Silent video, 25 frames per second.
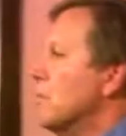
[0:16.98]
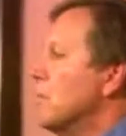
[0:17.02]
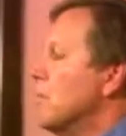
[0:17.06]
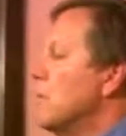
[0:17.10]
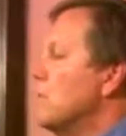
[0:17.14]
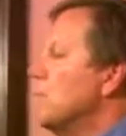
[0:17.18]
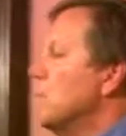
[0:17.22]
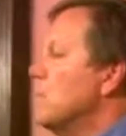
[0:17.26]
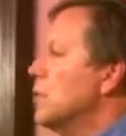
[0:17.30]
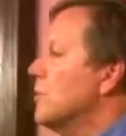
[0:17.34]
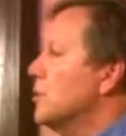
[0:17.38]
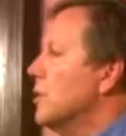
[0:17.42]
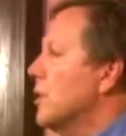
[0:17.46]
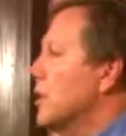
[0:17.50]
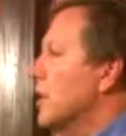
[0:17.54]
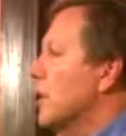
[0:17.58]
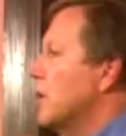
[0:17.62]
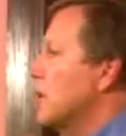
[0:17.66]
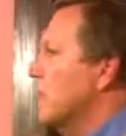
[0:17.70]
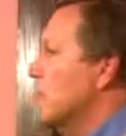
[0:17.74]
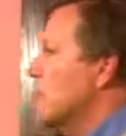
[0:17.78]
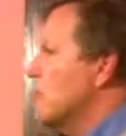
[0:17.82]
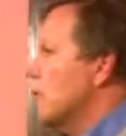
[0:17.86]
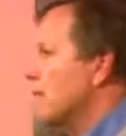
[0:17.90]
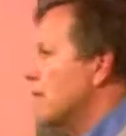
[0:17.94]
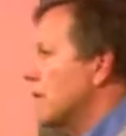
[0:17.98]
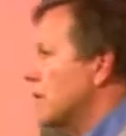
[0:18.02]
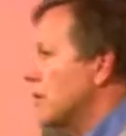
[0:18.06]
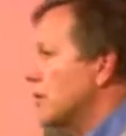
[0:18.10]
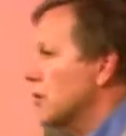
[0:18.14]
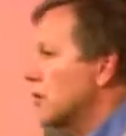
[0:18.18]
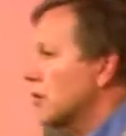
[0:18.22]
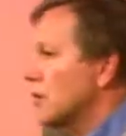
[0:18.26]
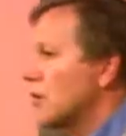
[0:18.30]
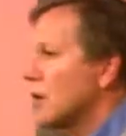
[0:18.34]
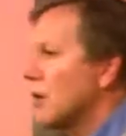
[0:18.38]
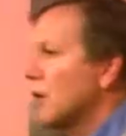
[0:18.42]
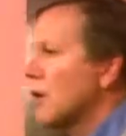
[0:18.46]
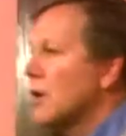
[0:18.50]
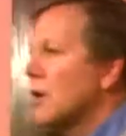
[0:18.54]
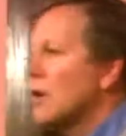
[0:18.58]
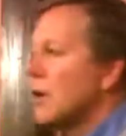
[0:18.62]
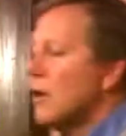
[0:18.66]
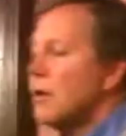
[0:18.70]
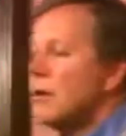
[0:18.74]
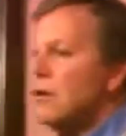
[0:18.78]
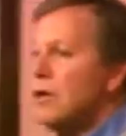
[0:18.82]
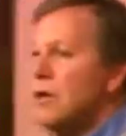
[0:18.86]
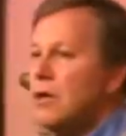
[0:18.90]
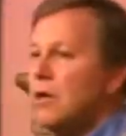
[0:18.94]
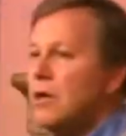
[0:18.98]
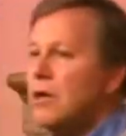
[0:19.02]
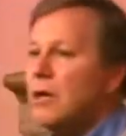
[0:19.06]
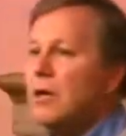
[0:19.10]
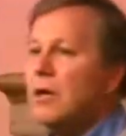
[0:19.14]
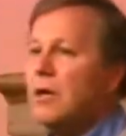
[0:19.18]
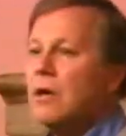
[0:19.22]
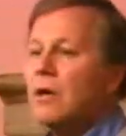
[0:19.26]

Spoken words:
music and the movies. The